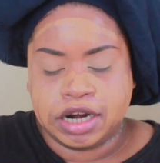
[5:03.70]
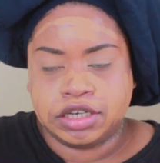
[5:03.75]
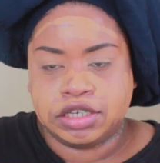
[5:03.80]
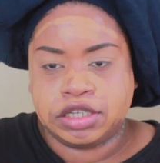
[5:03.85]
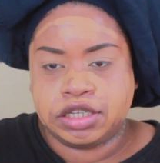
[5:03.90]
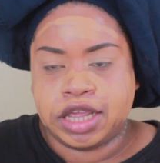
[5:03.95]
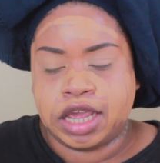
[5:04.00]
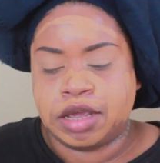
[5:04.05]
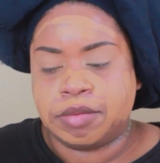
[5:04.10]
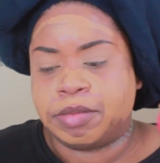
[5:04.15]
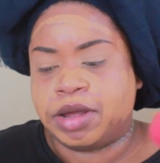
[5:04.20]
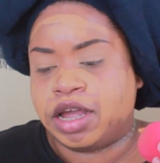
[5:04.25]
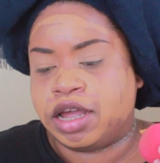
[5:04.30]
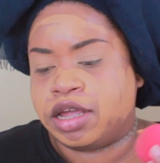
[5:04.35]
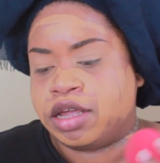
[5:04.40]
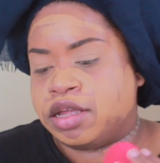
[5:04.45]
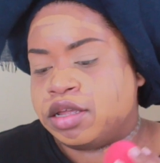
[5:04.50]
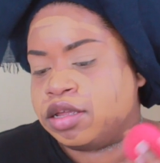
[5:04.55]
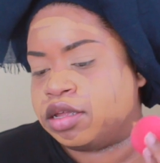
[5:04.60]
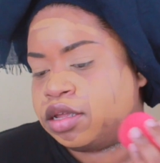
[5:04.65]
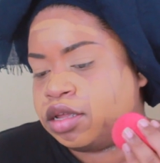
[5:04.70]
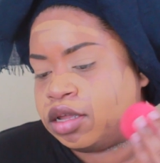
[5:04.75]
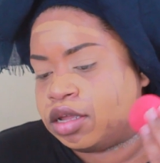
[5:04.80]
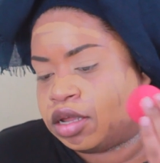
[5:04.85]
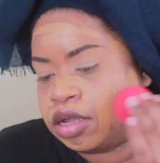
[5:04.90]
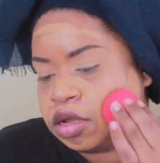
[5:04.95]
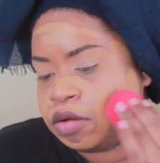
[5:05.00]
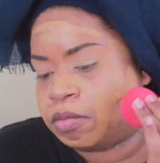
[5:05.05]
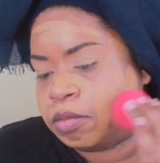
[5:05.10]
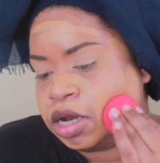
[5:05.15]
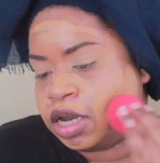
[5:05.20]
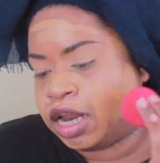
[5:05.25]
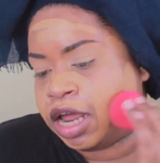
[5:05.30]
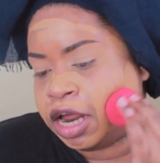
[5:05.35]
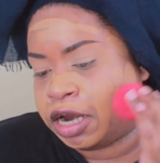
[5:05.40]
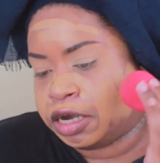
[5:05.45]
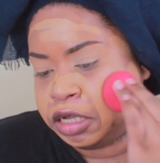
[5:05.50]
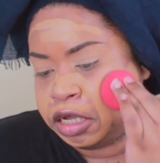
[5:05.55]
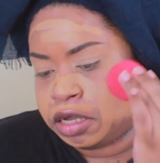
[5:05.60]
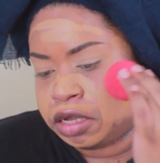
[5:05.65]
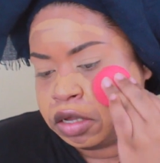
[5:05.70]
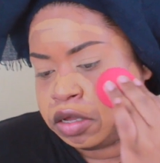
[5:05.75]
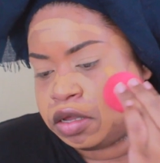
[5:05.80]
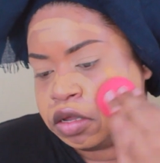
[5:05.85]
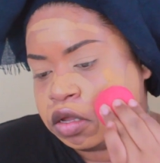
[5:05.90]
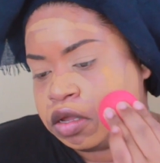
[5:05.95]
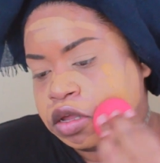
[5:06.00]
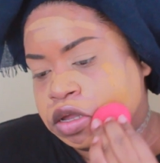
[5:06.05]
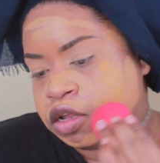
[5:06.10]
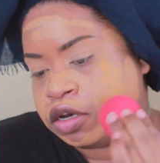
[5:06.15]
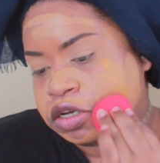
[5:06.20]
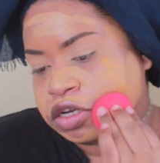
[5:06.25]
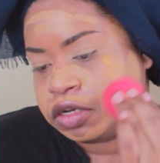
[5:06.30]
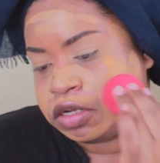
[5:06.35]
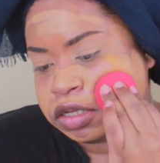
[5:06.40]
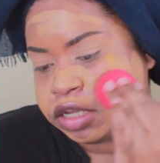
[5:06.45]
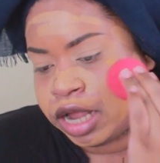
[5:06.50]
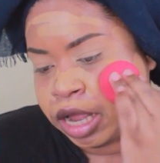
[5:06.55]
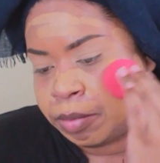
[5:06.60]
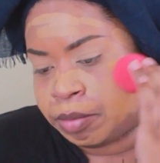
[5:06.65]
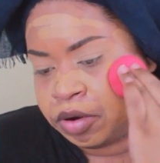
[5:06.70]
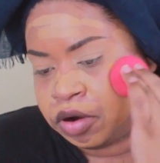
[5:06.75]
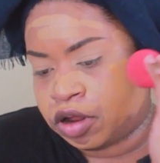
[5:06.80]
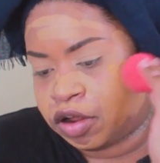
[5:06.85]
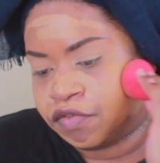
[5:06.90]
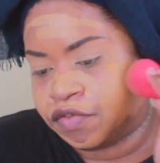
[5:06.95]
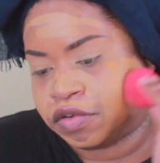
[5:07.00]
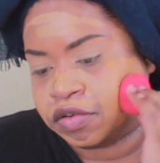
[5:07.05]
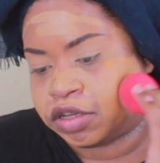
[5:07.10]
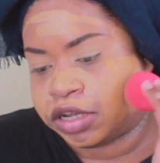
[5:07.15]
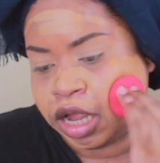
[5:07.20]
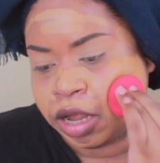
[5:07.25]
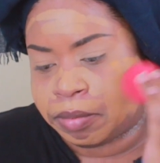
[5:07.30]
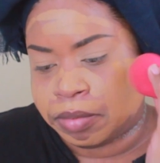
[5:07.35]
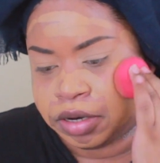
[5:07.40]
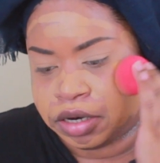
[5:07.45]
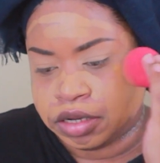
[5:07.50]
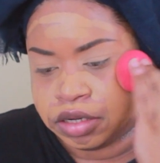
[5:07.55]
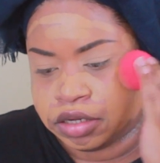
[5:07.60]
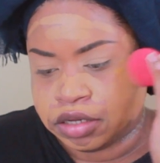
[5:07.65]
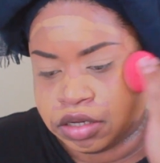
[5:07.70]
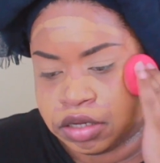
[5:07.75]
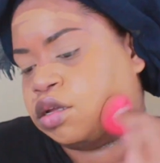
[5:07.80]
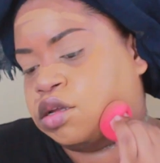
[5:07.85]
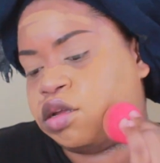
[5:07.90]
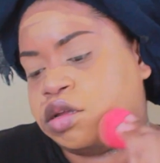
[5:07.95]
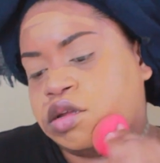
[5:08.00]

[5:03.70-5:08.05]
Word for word: I just take my Milani and just top it off on top of this.